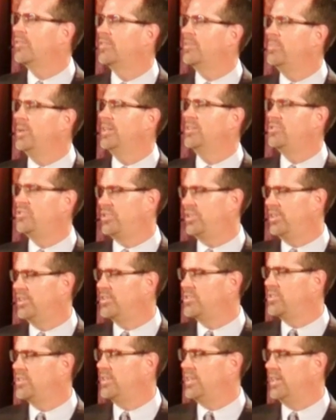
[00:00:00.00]
us to be a
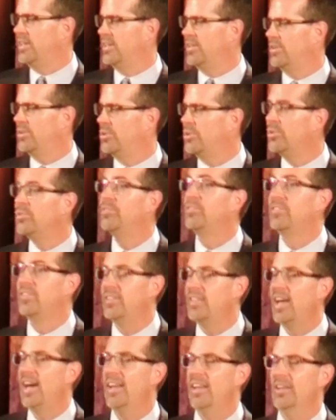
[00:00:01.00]
church that holds to
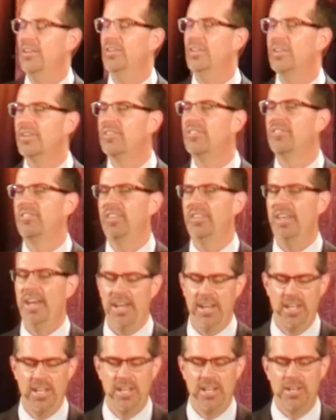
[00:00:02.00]
that and looks to
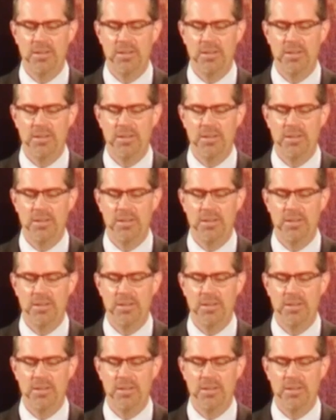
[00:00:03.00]
that.